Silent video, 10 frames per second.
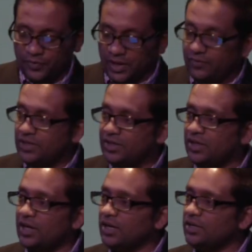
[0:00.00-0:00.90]
Loving
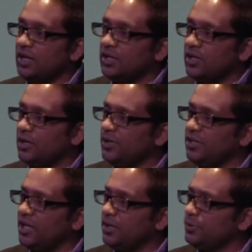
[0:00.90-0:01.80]
God,
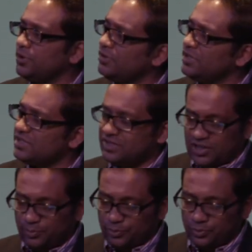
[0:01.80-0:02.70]
loving neighbor, they're
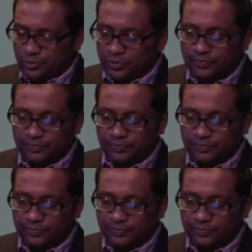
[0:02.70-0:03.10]
inseparable.